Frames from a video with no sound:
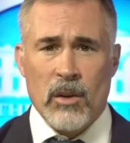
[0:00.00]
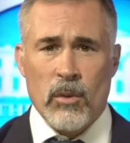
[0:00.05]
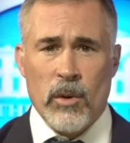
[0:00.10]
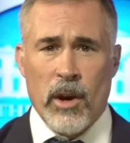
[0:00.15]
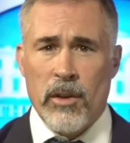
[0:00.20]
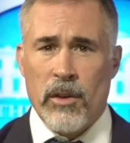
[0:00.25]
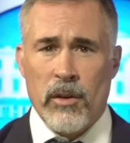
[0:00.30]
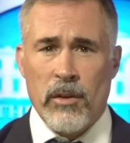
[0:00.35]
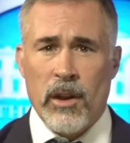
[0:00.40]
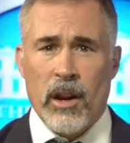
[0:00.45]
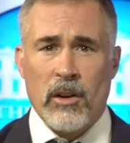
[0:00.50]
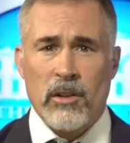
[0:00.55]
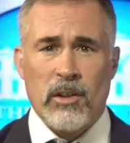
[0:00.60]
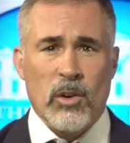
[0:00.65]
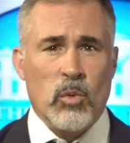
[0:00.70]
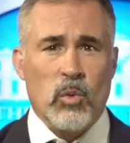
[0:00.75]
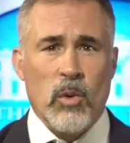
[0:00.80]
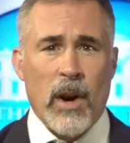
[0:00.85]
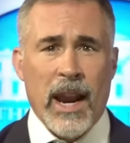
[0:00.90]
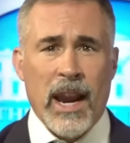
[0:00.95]
Whether they're
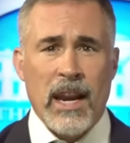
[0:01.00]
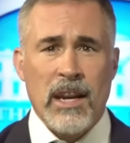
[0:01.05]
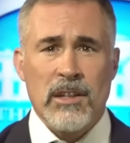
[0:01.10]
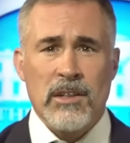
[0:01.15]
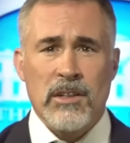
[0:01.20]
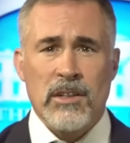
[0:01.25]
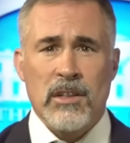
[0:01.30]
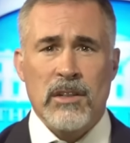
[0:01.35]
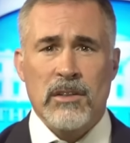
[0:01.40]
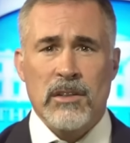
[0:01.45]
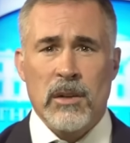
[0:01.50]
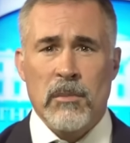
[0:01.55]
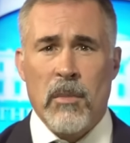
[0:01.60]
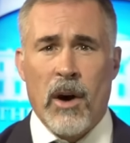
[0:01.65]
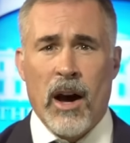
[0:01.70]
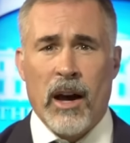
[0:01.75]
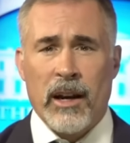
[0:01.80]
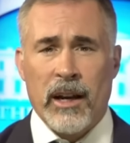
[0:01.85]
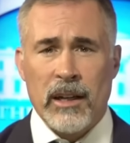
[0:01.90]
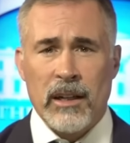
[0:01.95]
deranged,
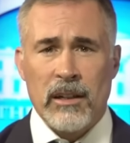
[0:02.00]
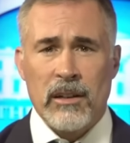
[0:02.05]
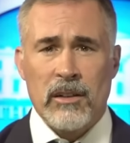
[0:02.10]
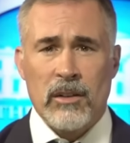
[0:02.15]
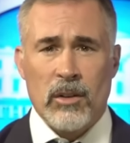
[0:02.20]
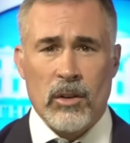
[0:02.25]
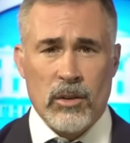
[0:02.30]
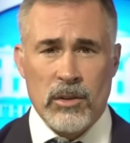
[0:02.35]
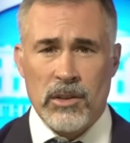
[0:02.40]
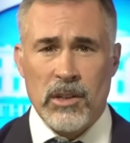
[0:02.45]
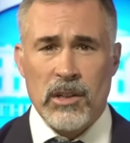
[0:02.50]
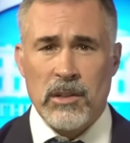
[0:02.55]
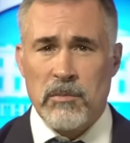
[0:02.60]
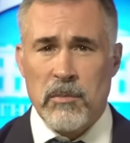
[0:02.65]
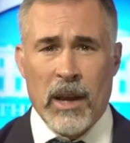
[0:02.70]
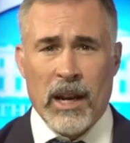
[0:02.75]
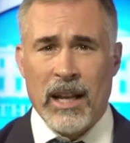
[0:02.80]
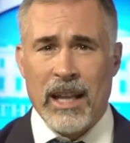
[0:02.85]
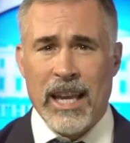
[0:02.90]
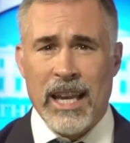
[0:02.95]
demonic, or just
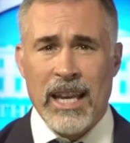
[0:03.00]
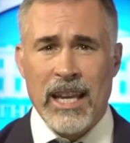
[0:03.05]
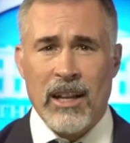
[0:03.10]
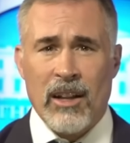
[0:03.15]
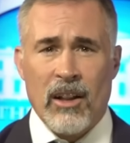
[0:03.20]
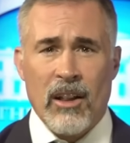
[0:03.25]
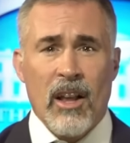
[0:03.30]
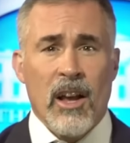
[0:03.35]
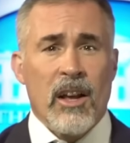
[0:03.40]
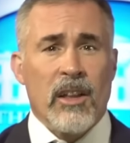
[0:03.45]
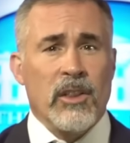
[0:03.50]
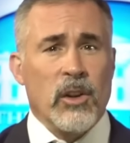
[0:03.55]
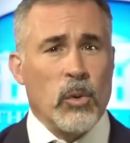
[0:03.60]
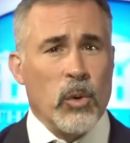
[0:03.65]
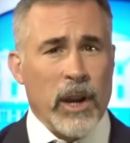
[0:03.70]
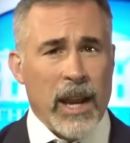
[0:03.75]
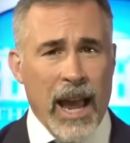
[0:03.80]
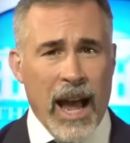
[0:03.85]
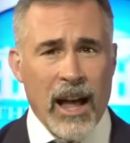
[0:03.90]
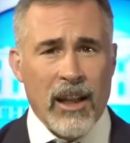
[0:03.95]
mentally ill, the
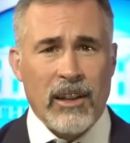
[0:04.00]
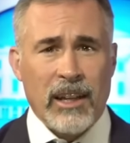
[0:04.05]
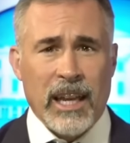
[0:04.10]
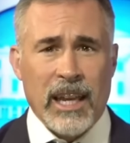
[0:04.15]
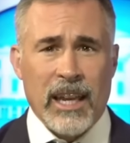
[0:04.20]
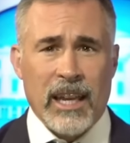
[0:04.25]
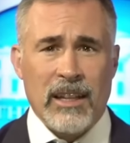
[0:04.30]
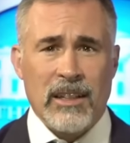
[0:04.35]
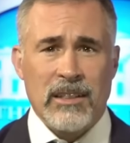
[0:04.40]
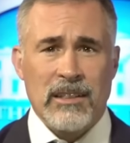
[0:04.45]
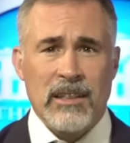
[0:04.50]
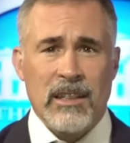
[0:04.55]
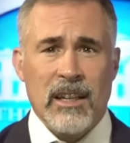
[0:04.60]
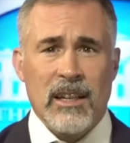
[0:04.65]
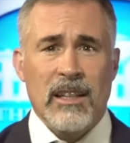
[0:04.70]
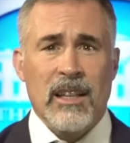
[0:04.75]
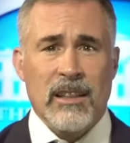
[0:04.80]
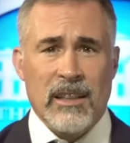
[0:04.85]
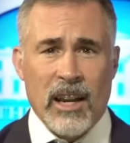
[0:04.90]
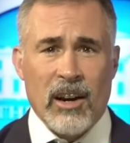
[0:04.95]
reality is
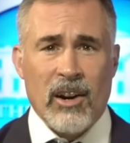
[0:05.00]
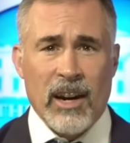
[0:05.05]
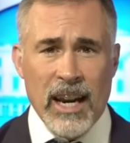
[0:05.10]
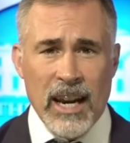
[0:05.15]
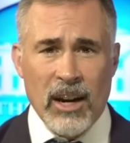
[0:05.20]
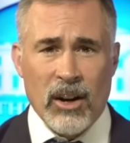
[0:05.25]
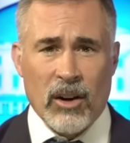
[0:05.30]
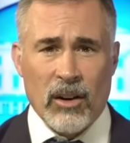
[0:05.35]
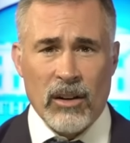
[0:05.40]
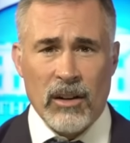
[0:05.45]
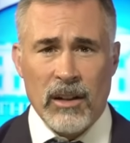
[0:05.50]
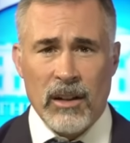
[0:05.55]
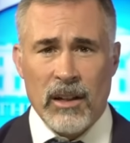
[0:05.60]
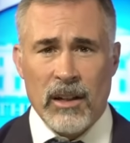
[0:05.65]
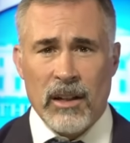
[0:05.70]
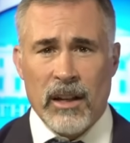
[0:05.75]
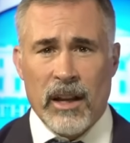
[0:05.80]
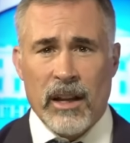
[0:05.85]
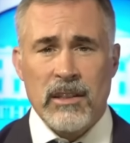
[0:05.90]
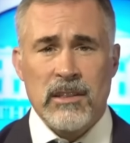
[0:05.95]
that they're here,
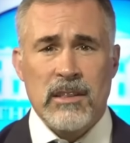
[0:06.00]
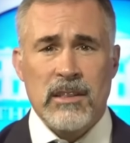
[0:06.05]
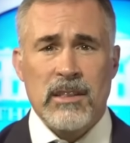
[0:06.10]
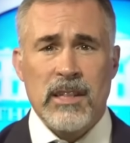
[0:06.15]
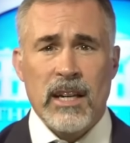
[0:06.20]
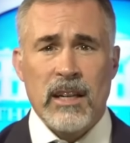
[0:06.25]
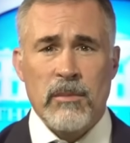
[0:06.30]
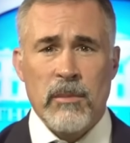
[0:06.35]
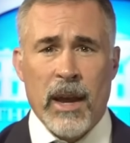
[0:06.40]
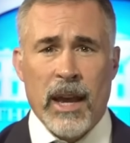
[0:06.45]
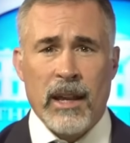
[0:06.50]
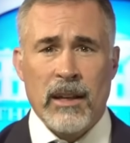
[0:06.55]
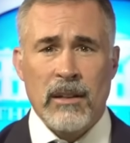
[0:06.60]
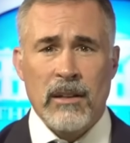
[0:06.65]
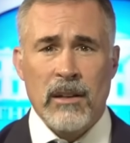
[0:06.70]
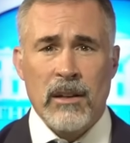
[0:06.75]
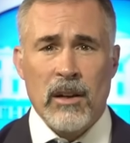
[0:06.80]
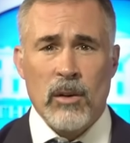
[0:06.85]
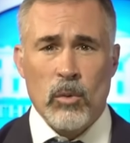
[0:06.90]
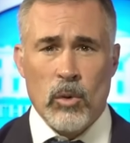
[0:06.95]
and sick
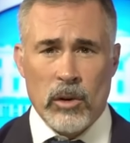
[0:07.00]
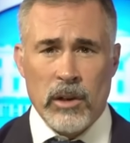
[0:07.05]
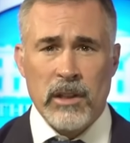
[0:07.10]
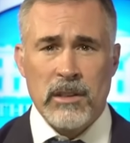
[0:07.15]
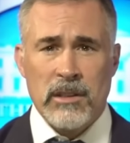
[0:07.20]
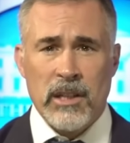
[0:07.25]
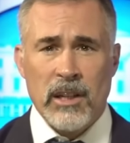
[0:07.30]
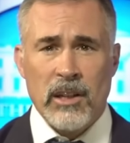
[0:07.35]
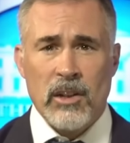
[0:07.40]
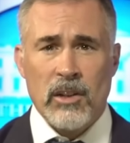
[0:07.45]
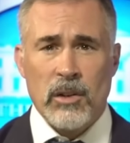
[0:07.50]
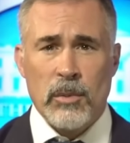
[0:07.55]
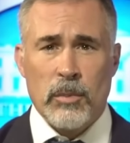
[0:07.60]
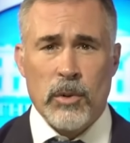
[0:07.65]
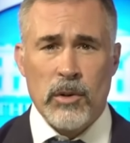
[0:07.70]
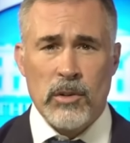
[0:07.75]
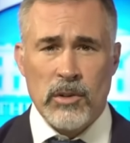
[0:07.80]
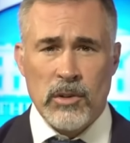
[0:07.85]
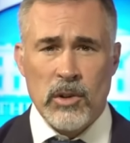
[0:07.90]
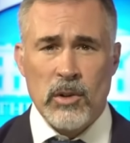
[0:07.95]
men will continue to
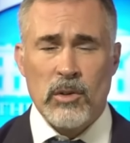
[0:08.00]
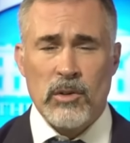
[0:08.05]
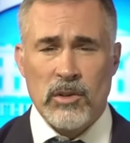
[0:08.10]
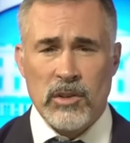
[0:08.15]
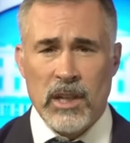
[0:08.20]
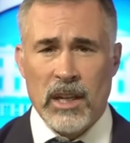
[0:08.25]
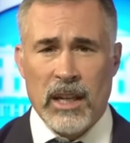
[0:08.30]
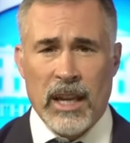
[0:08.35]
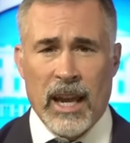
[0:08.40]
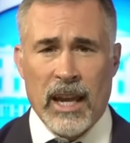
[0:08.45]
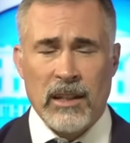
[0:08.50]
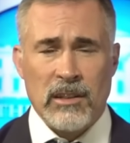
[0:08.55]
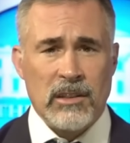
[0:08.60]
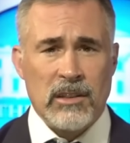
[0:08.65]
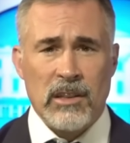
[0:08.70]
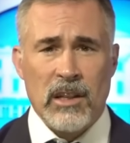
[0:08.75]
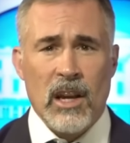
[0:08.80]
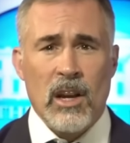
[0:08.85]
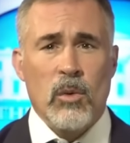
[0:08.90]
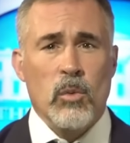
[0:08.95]
pursue sick
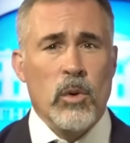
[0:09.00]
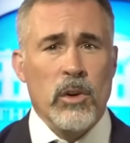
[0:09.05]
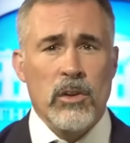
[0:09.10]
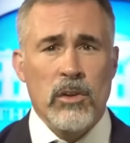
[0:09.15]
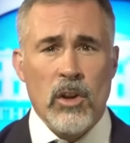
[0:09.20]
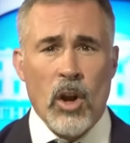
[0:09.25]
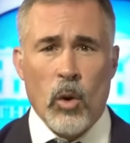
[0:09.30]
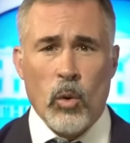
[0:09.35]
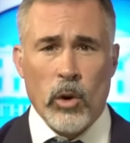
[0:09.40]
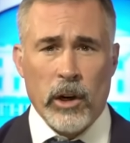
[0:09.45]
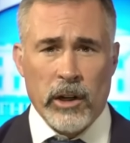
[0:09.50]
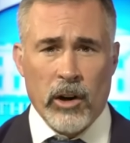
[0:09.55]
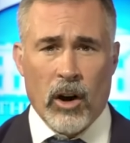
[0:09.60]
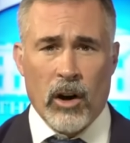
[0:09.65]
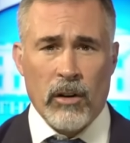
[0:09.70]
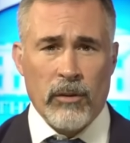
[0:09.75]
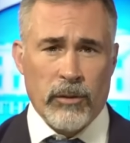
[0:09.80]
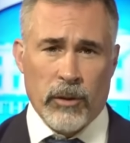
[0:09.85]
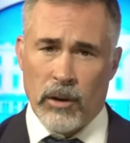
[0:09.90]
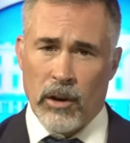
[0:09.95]
ends with no
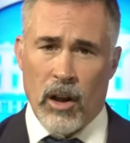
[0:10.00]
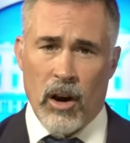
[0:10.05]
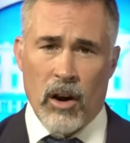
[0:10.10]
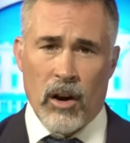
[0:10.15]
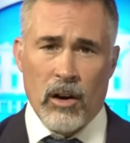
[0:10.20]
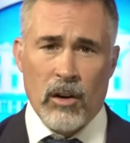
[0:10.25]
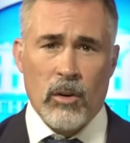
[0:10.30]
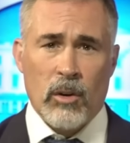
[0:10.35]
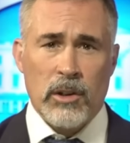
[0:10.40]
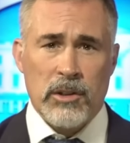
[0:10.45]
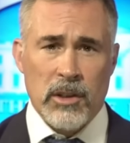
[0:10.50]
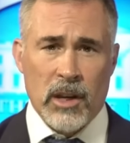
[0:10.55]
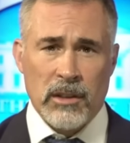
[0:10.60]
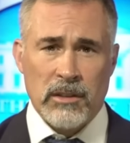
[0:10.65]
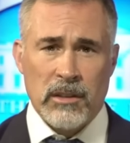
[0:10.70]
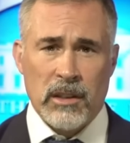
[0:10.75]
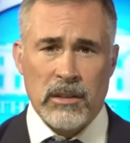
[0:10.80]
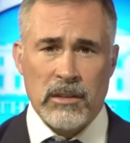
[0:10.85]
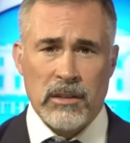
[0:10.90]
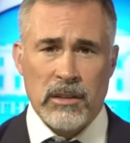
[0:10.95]
regard for law or
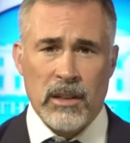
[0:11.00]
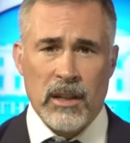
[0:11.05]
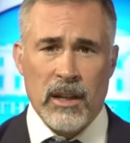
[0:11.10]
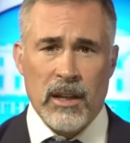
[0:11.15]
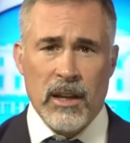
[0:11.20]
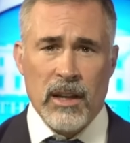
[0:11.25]
justice.